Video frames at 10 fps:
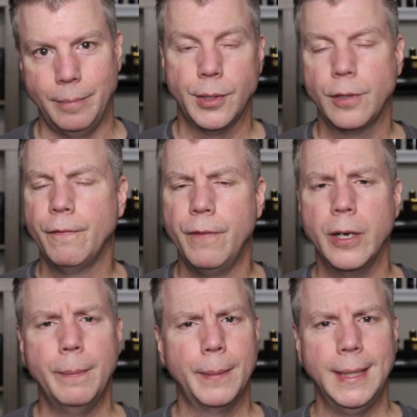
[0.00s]
It's a
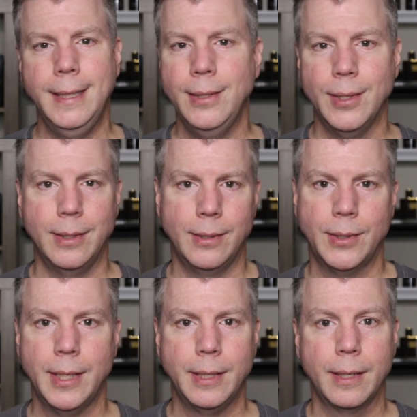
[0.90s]
very pleasing
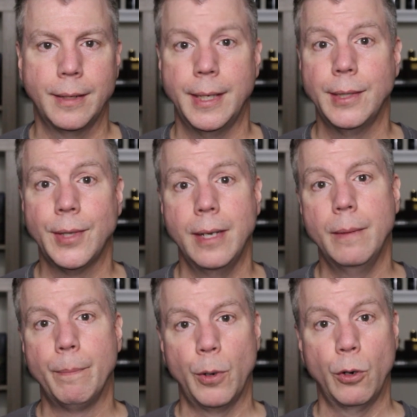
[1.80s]
scent that is a
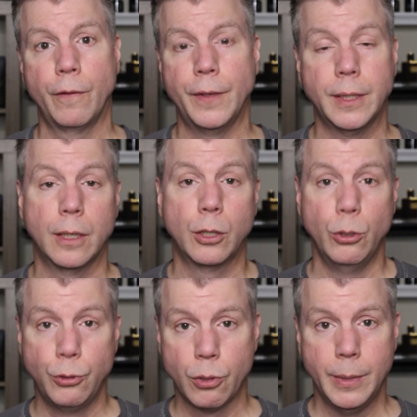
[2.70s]
perfect
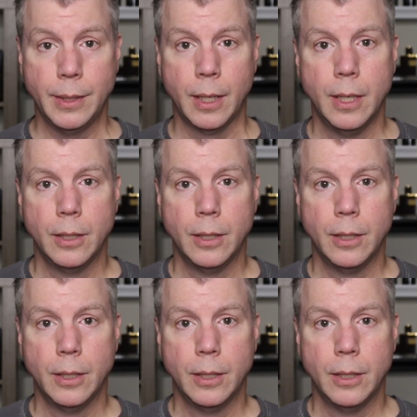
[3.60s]
accoutrement